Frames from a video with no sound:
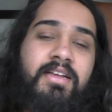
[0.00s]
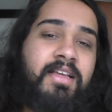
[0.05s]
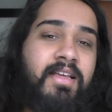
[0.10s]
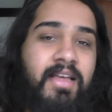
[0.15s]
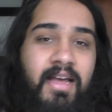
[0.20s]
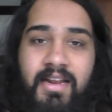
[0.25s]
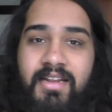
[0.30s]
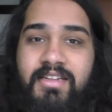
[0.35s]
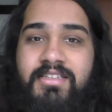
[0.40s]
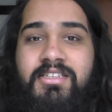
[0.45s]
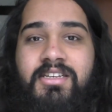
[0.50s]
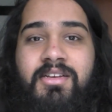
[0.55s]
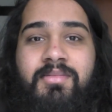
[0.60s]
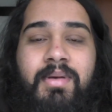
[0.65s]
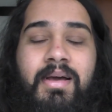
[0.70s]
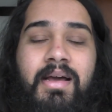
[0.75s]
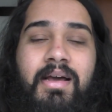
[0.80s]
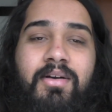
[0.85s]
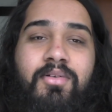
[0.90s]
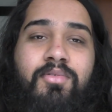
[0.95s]
Gallus come
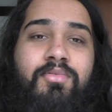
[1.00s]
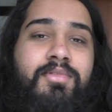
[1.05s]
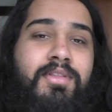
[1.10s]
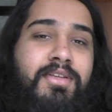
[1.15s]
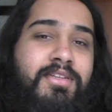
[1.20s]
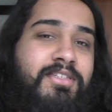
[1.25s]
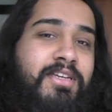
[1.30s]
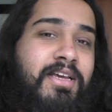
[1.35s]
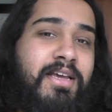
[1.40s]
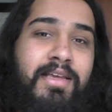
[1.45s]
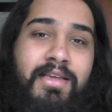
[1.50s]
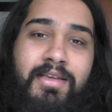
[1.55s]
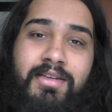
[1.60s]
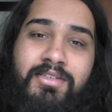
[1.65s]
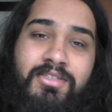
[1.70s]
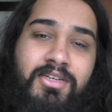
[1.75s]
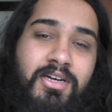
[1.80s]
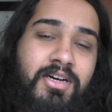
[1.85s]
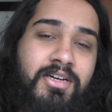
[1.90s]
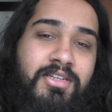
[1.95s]
out, they
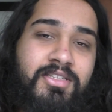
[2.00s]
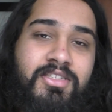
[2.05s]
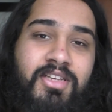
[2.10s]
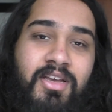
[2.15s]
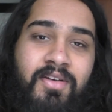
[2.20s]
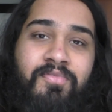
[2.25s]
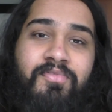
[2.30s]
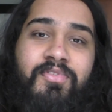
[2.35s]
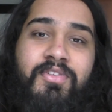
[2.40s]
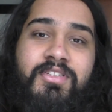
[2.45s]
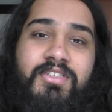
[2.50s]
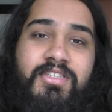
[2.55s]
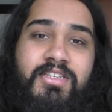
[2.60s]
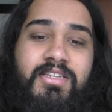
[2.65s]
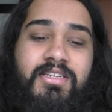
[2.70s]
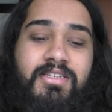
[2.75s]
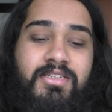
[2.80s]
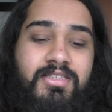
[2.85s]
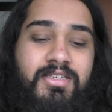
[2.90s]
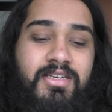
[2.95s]
take Dar's comfy
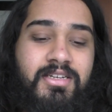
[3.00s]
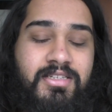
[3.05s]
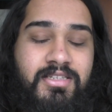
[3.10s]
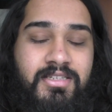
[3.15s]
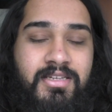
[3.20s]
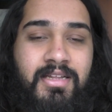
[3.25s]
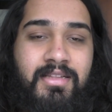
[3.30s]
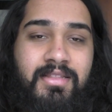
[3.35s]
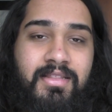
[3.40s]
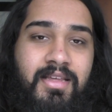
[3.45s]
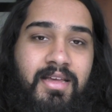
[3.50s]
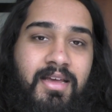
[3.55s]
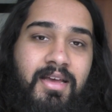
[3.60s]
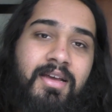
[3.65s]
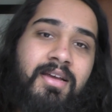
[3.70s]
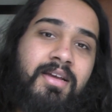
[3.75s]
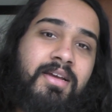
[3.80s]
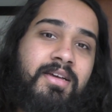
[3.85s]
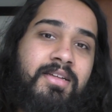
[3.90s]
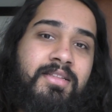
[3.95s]
seat, Dar's sat
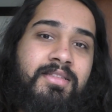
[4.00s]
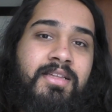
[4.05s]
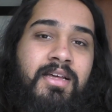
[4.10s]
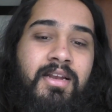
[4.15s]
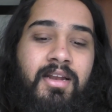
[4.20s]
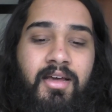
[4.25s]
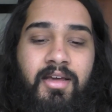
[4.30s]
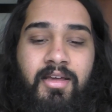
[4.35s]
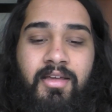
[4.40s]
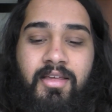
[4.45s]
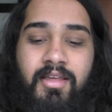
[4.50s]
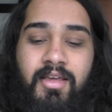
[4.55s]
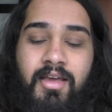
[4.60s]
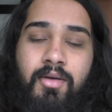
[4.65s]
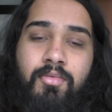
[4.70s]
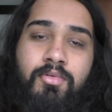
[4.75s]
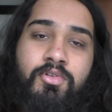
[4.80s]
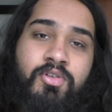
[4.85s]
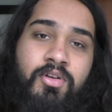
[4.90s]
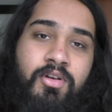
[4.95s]
there, they're like, yeah,
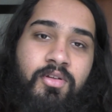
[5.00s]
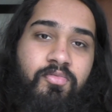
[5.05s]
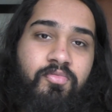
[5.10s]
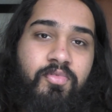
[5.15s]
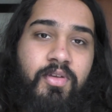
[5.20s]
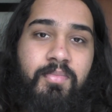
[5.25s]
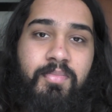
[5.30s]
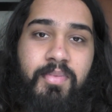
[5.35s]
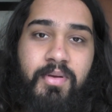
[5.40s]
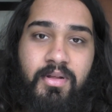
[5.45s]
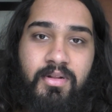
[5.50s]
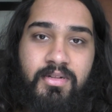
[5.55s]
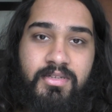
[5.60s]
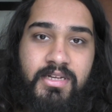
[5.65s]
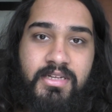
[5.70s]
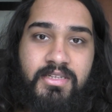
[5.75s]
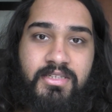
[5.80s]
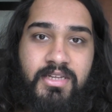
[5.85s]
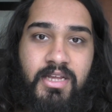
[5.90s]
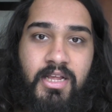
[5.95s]
we're trying to rebuild
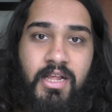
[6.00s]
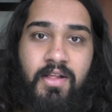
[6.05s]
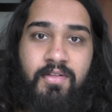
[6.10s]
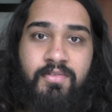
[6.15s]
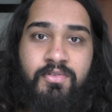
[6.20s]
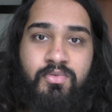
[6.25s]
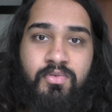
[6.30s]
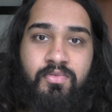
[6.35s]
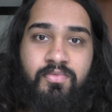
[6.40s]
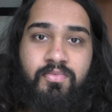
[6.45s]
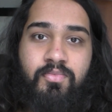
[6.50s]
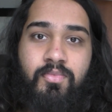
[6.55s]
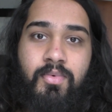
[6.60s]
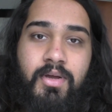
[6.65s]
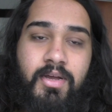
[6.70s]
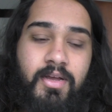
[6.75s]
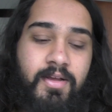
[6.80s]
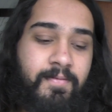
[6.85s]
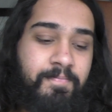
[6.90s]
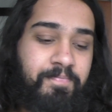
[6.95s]
ourselves,
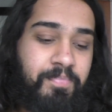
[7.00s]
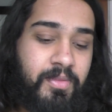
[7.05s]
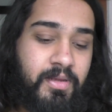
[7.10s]
we're